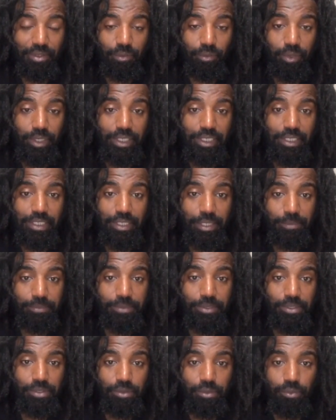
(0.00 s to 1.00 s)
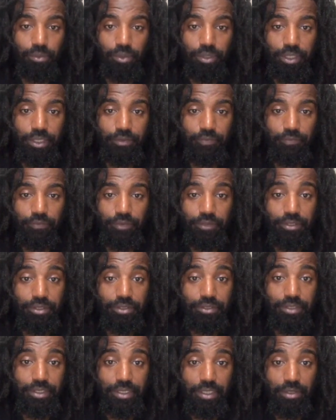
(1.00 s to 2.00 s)
when it comes to working for
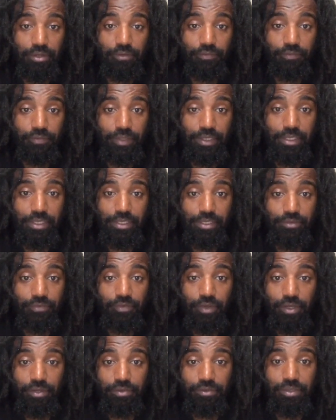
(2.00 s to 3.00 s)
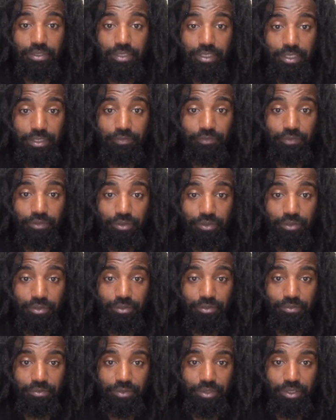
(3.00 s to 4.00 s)
yourself, it is very difficult,